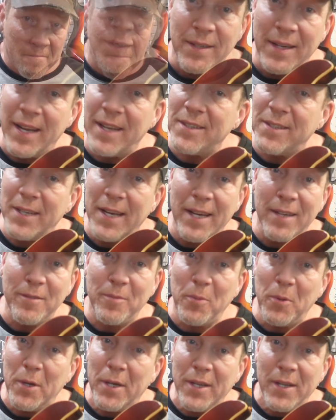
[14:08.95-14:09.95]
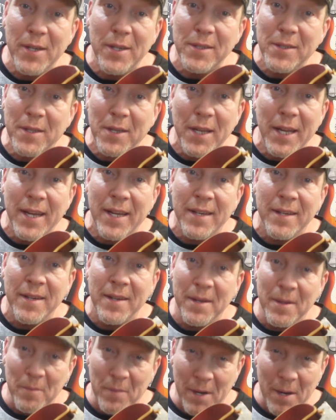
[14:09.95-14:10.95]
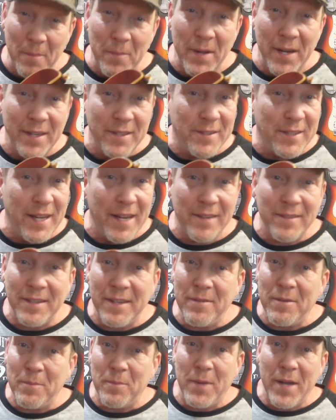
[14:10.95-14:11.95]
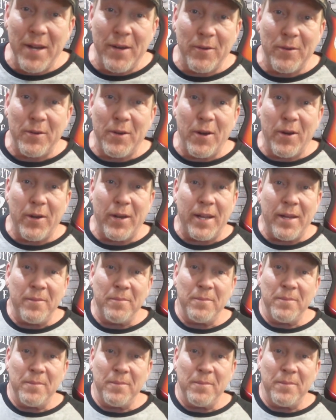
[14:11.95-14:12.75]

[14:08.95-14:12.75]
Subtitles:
That sounds pretty good clean, but I bet it sounds even better dirty.